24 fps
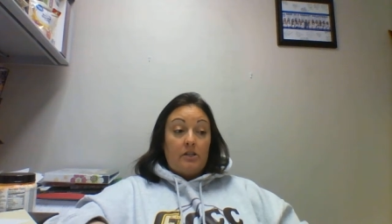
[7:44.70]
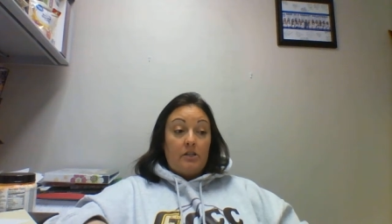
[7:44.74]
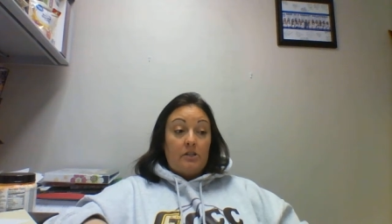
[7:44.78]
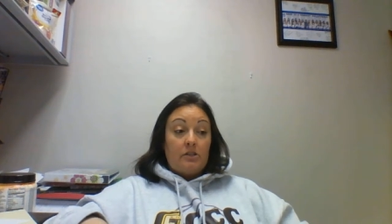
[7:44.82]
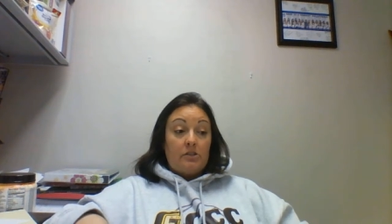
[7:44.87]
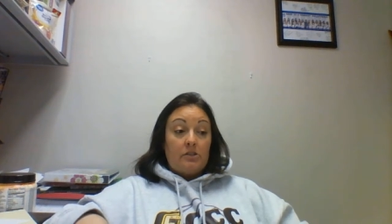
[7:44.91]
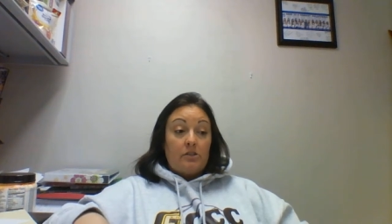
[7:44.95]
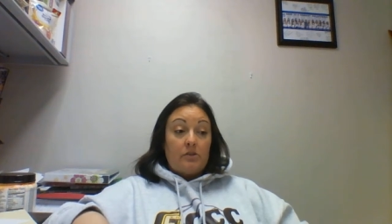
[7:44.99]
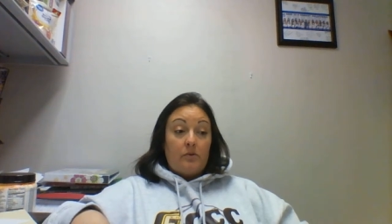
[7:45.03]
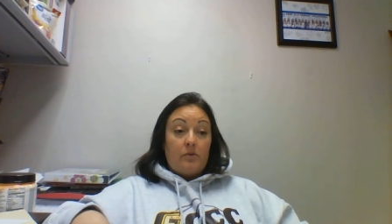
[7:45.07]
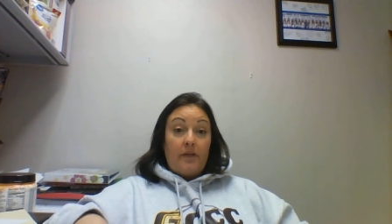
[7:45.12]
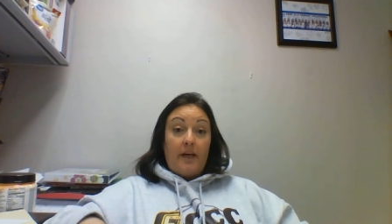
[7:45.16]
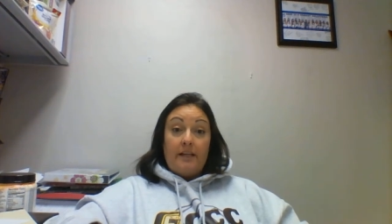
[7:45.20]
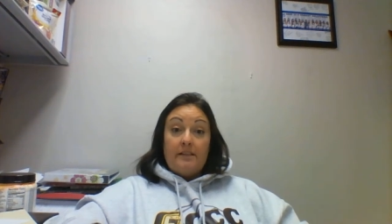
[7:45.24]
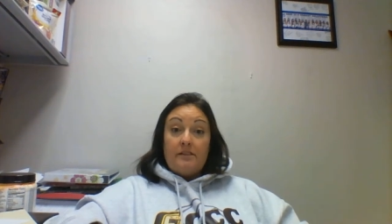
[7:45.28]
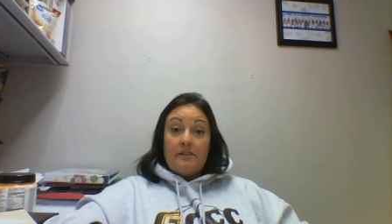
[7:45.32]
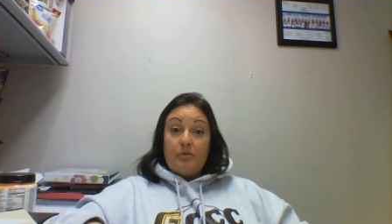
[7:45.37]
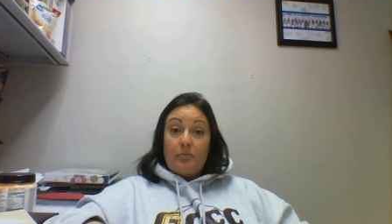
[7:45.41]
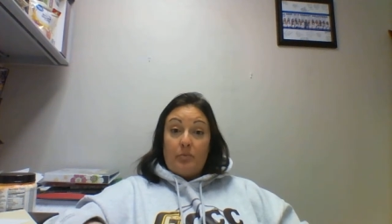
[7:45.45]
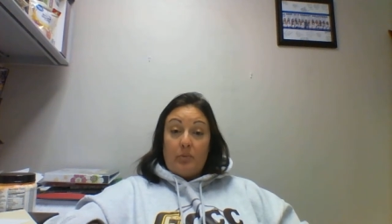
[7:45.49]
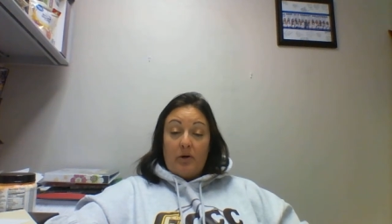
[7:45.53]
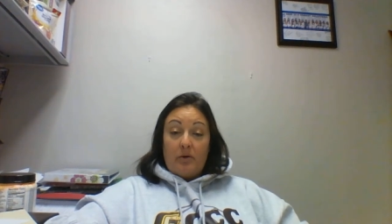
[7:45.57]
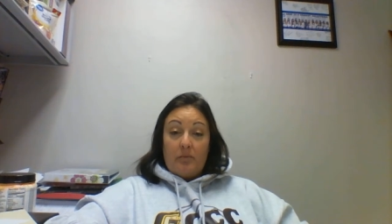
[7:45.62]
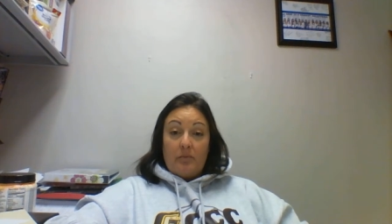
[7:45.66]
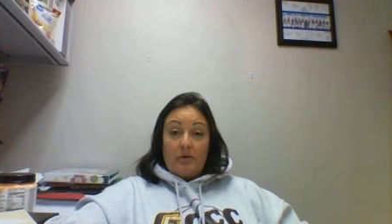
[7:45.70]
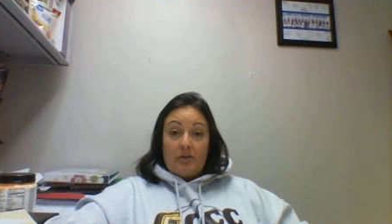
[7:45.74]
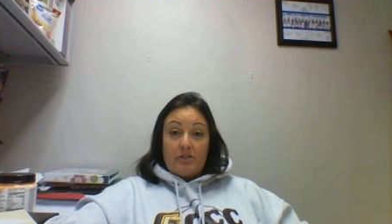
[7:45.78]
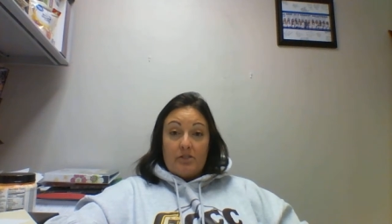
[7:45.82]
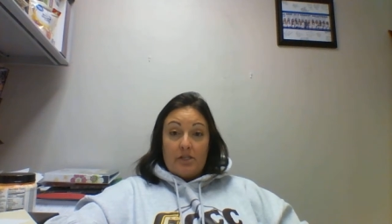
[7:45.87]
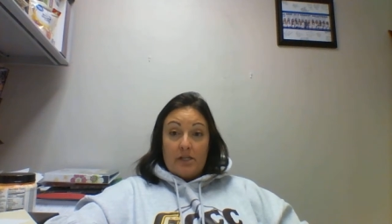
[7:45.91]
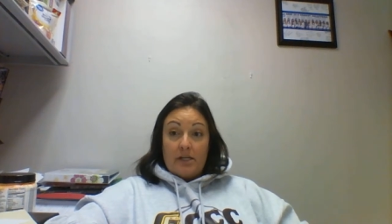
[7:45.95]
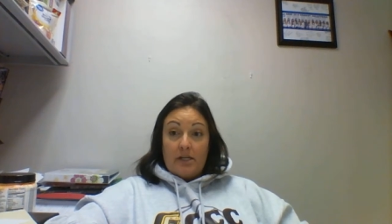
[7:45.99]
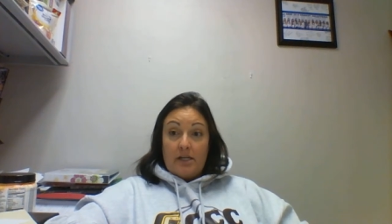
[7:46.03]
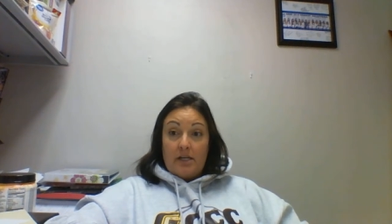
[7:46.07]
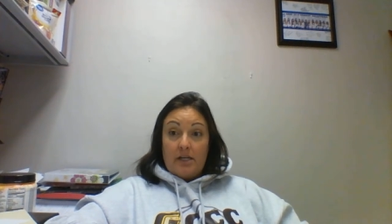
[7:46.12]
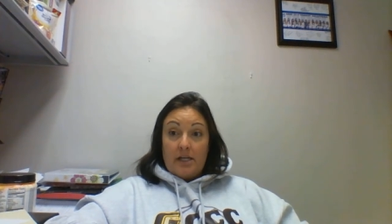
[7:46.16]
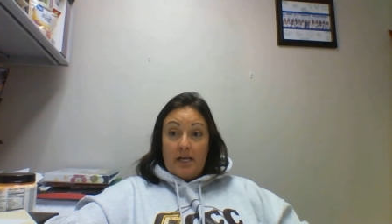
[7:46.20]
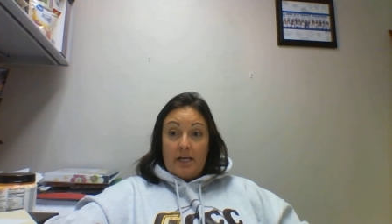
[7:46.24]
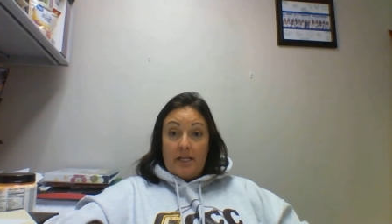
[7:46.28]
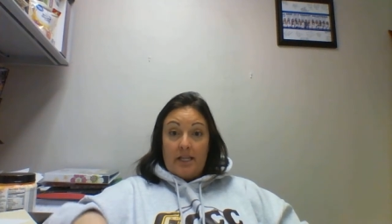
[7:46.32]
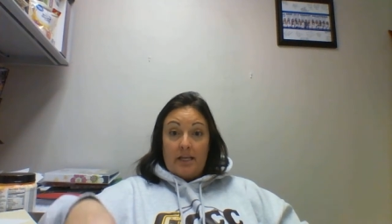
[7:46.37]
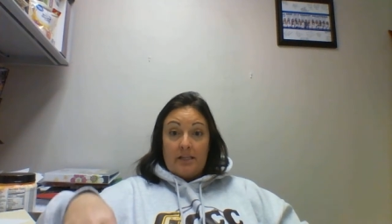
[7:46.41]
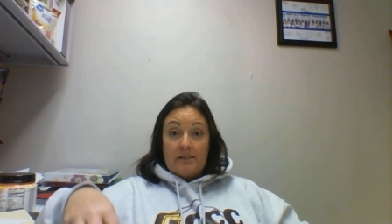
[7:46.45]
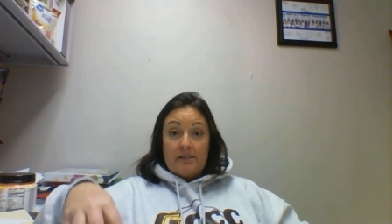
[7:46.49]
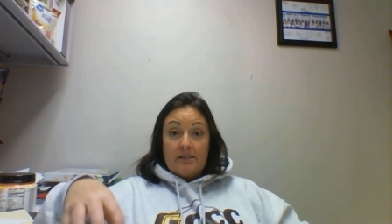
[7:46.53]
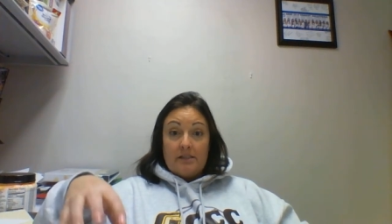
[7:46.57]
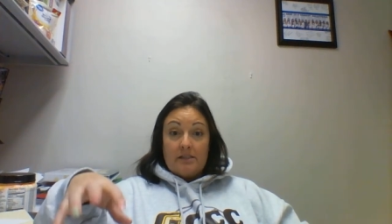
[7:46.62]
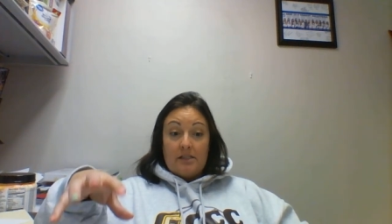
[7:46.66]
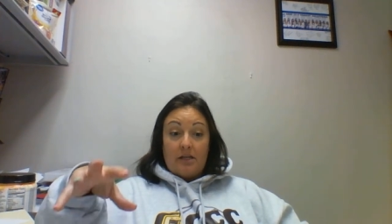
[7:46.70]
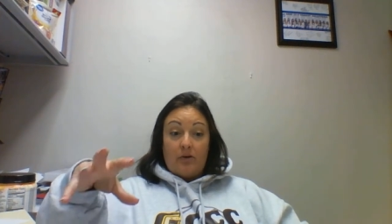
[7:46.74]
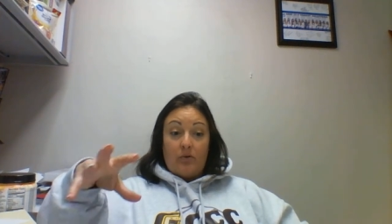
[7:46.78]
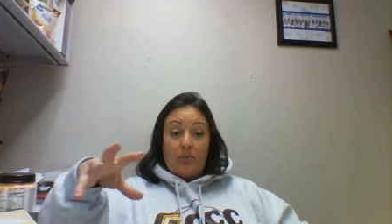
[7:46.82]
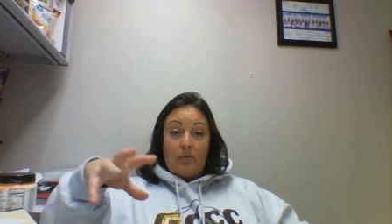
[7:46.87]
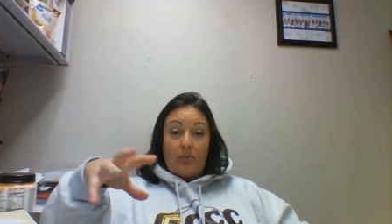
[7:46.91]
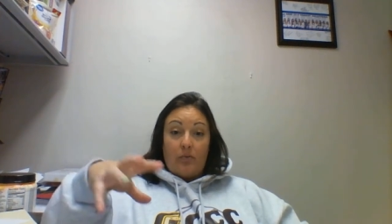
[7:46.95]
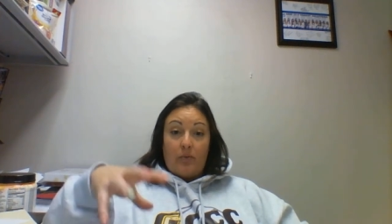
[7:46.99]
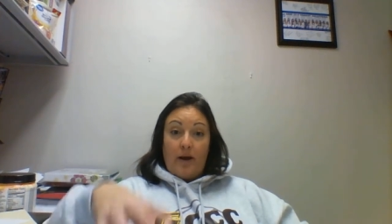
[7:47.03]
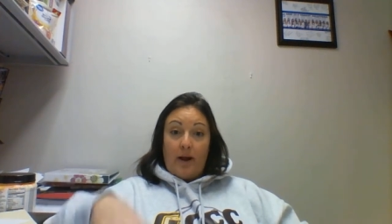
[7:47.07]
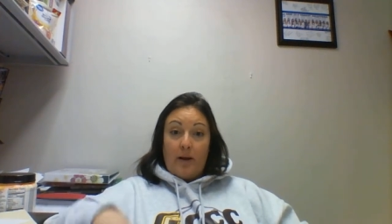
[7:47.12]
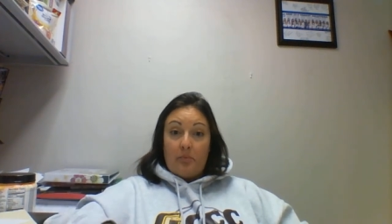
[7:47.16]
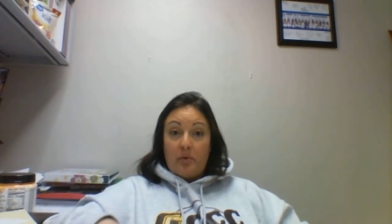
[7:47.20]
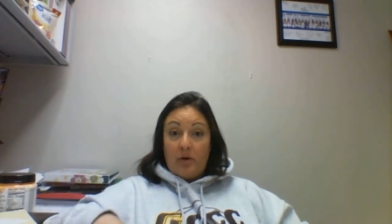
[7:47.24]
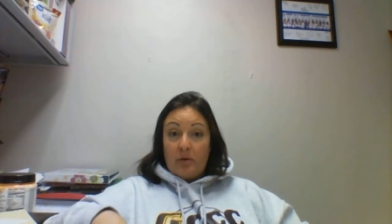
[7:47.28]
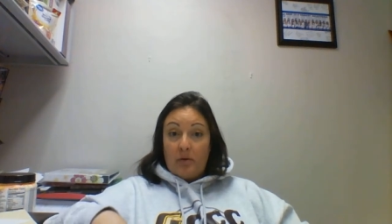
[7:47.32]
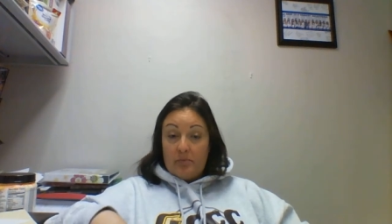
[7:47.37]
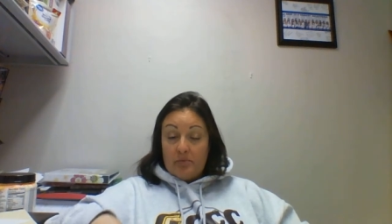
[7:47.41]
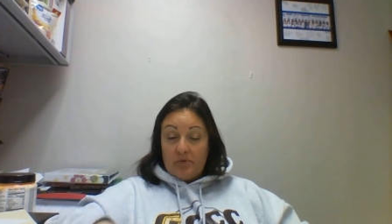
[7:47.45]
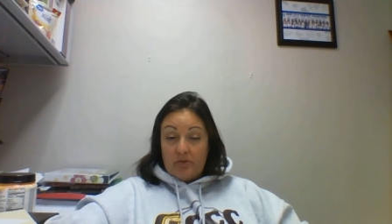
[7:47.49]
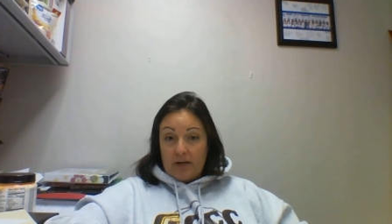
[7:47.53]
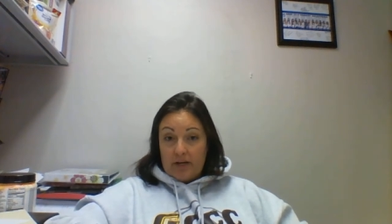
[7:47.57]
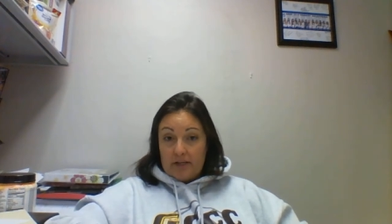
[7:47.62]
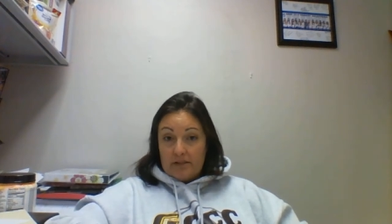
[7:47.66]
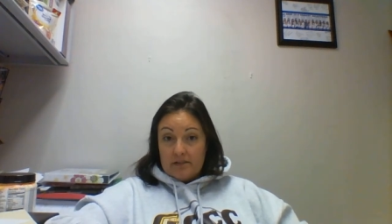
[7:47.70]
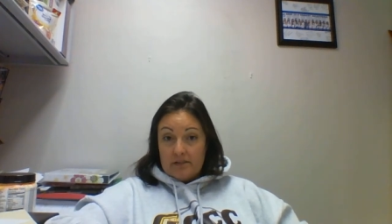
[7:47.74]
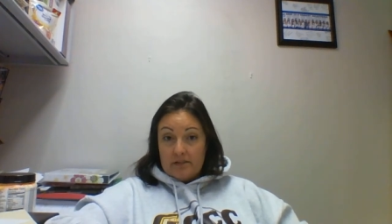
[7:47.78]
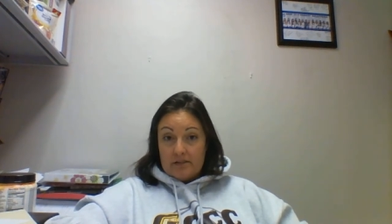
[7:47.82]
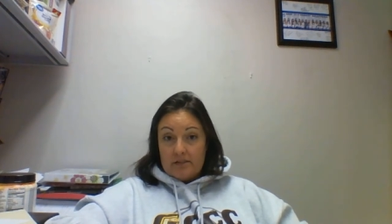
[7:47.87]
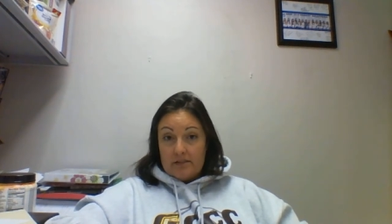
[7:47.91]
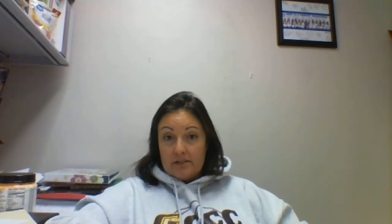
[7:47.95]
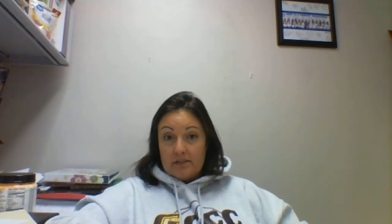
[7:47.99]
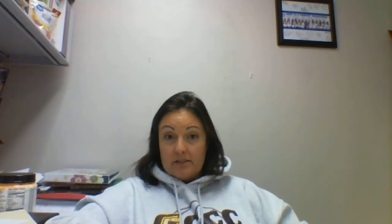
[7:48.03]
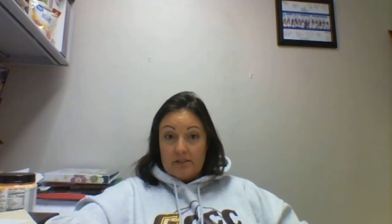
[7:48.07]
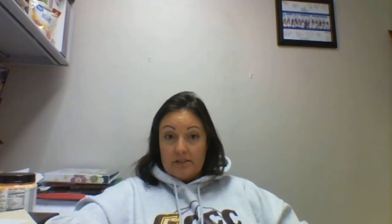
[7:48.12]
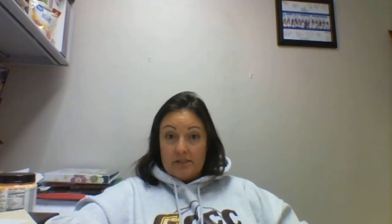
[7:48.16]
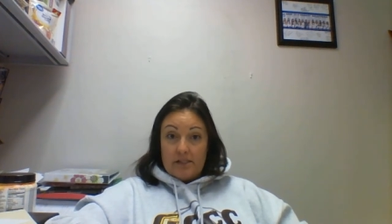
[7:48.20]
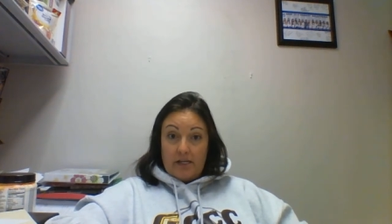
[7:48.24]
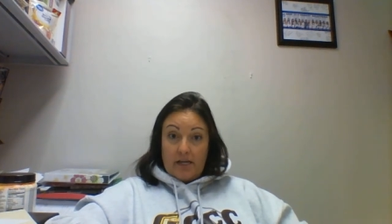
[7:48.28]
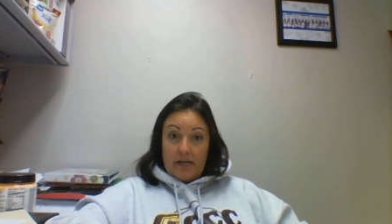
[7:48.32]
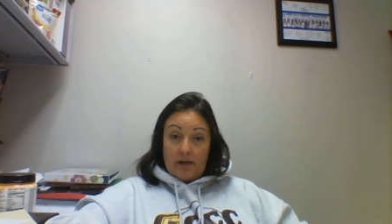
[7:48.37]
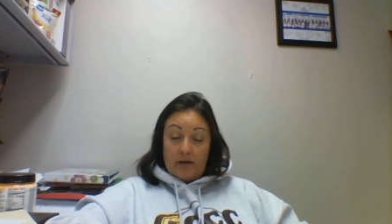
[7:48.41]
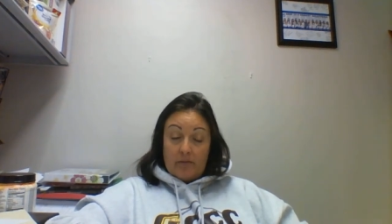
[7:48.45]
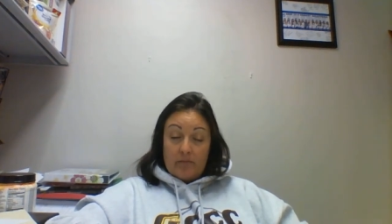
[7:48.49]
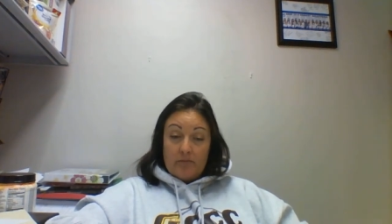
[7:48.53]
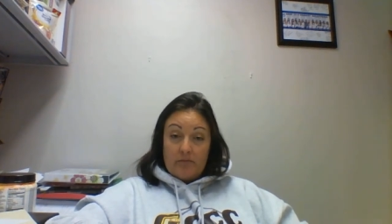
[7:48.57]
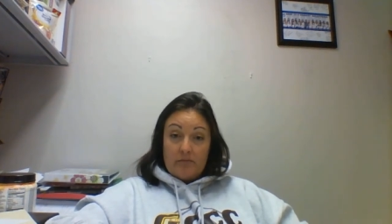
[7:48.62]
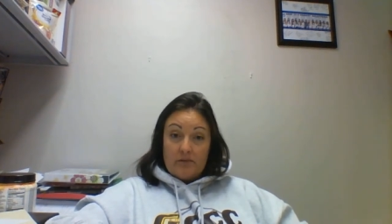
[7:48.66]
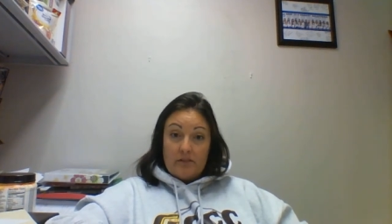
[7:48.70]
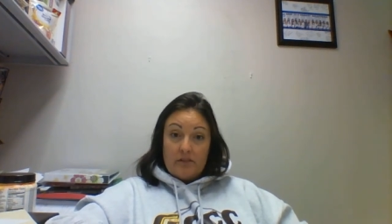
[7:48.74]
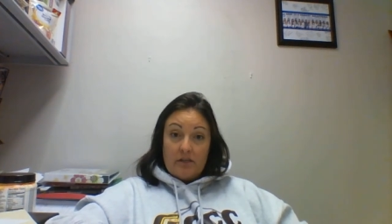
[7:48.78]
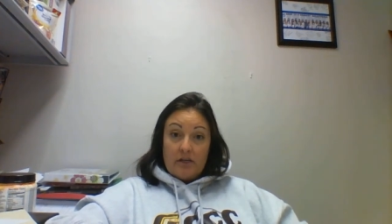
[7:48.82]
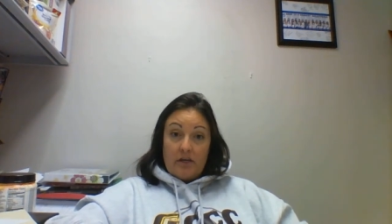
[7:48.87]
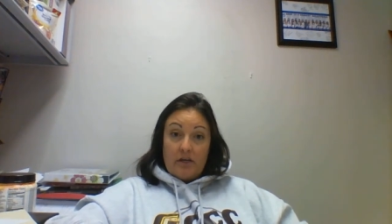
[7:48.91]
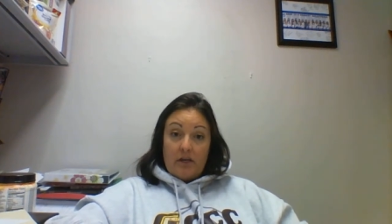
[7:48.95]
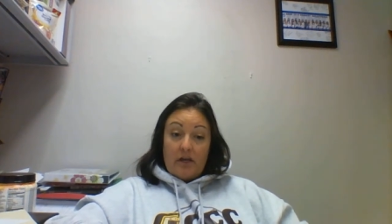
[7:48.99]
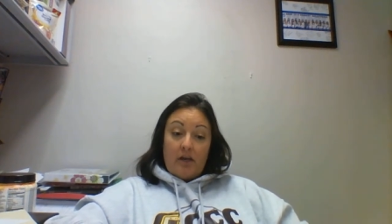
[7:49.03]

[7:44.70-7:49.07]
So that's pretty much it, and that's going to wrap up you guys' exams.